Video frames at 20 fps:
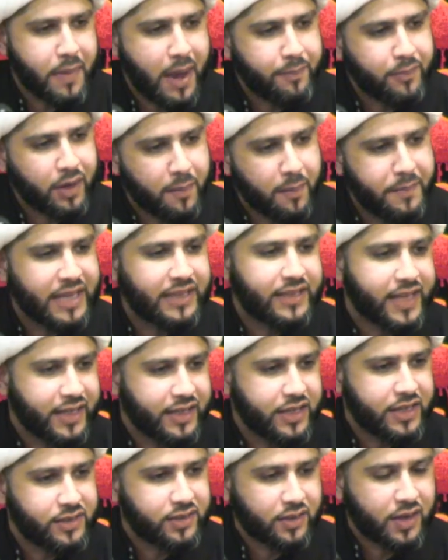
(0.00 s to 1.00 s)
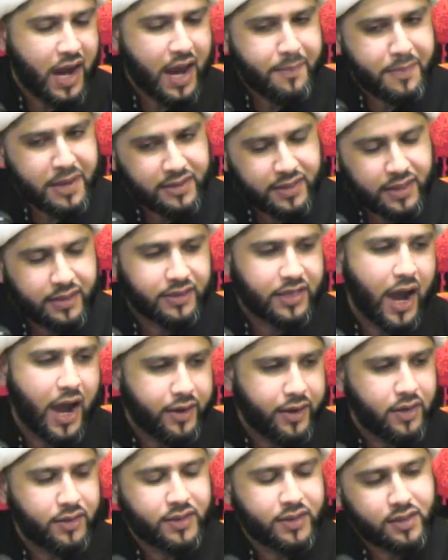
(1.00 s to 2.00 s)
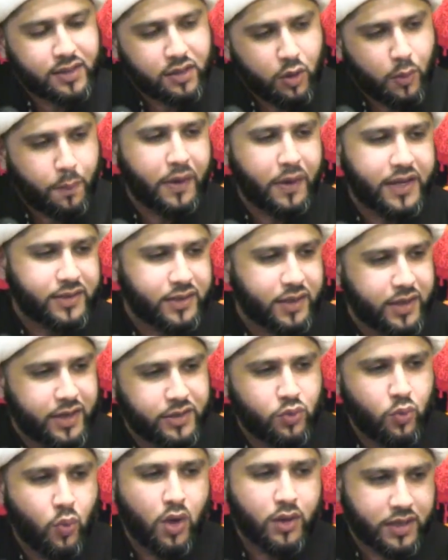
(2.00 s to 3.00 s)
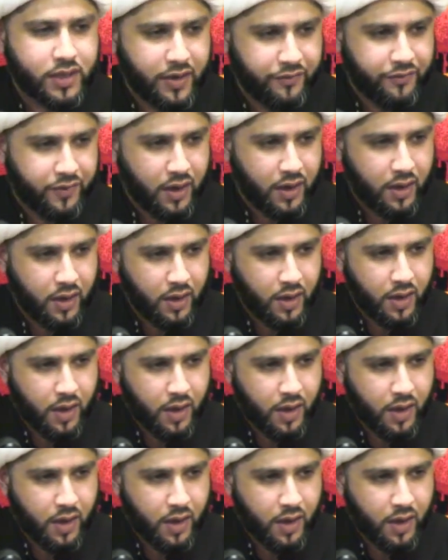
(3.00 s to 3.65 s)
I'm committing this crime as a tyrant, as an oppressor, as whatever.